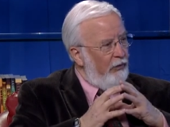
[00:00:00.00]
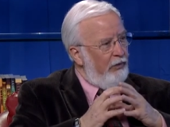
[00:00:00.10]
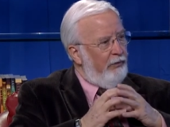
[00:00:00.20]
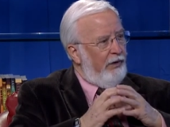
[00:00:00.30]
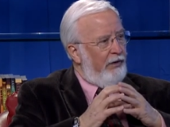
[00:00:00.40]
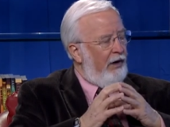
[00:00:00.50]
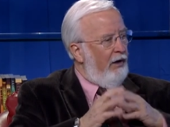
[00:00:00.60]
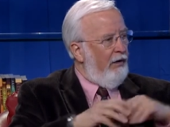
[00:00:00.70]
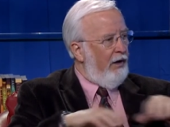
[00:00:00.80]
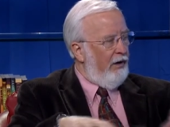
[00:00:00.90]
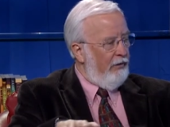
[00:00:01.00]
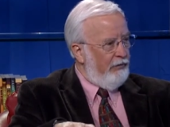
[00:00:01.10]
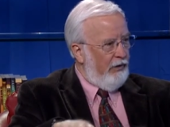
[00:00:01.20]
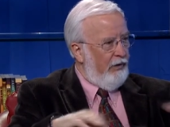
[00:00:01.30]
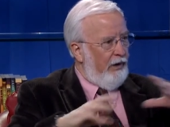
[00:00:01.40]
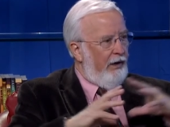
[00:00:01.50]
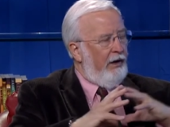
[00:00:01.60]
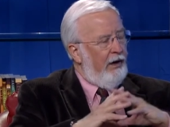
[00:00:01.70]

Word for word: would be the area of Turkey.